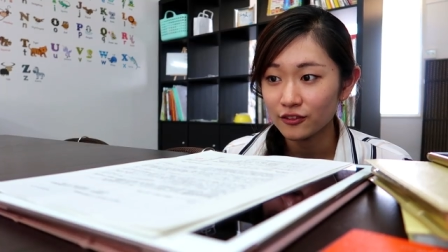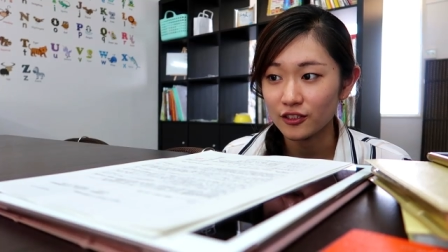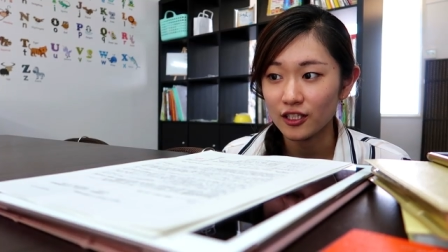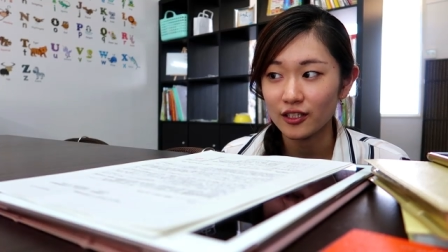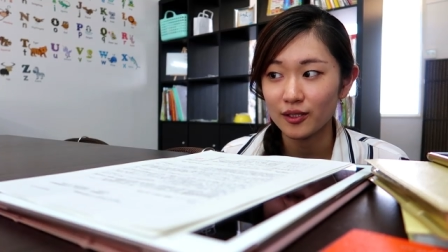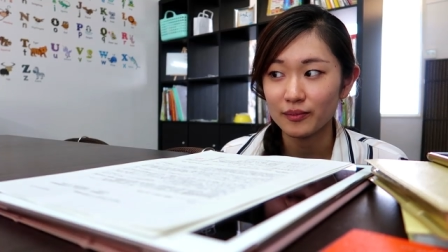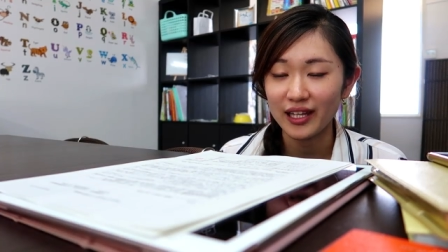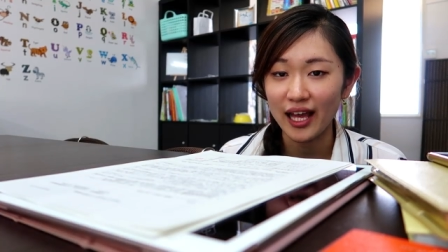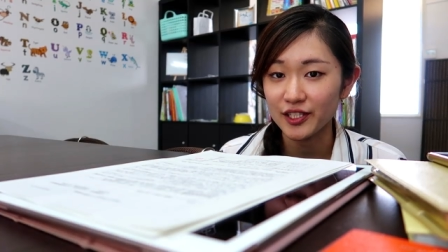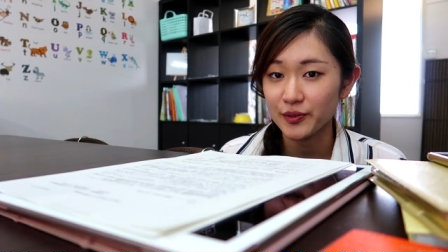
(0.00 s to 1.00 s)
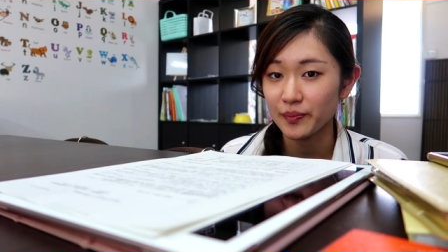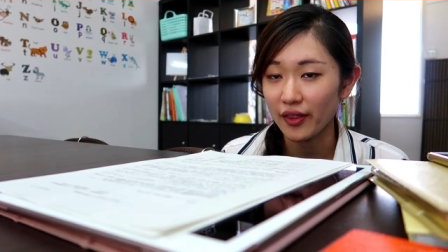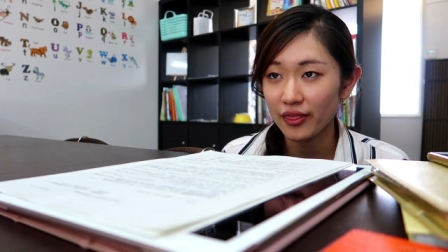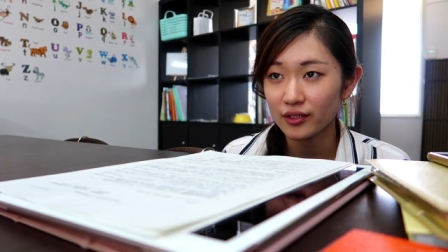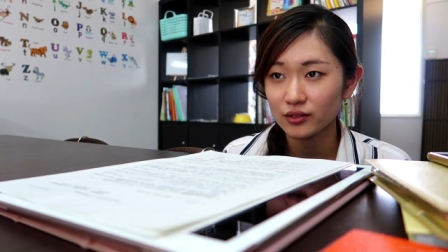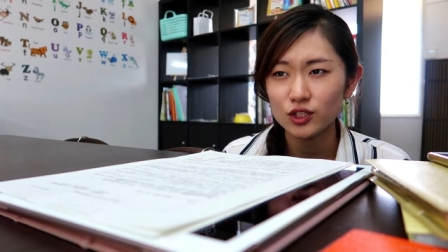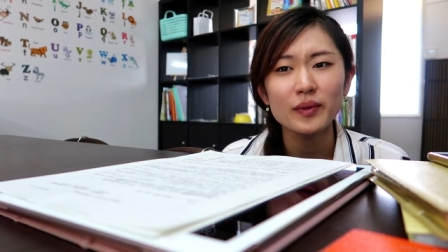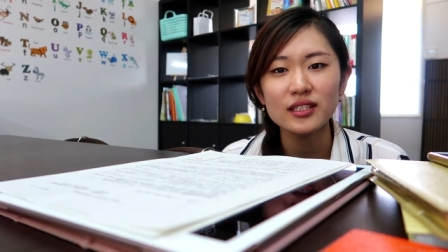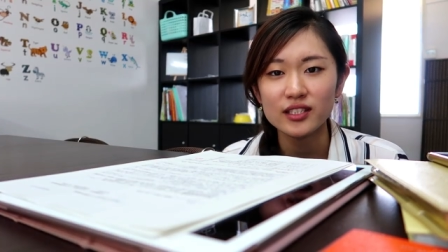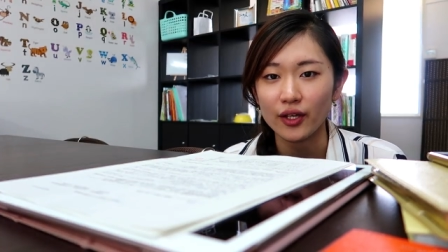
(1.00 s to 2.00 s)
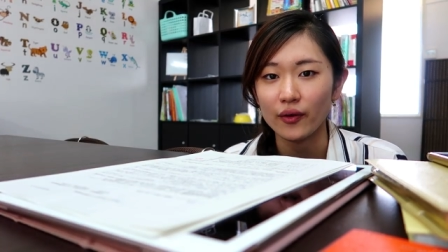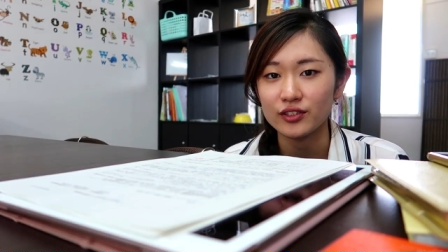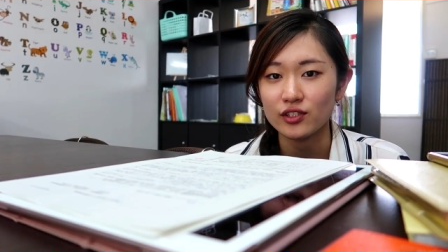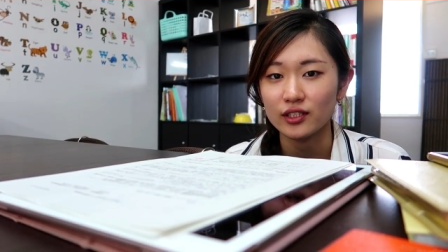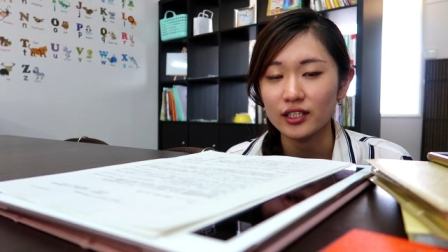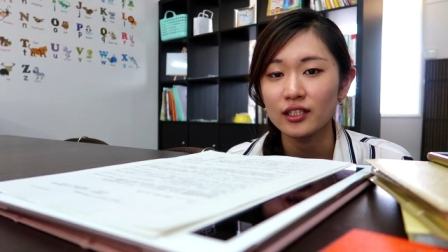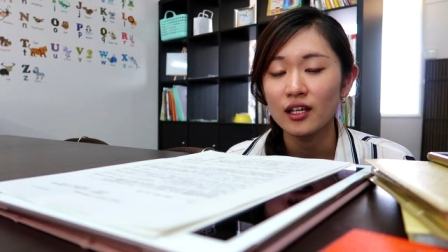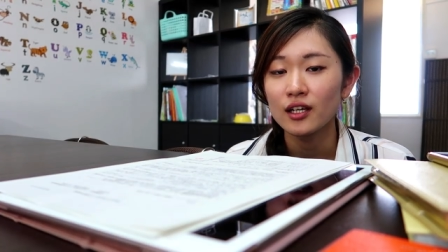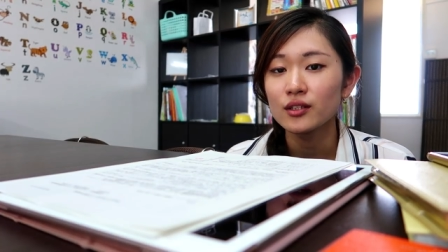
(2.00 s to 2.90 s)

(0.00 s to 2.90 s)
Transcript: from last month two months ago actually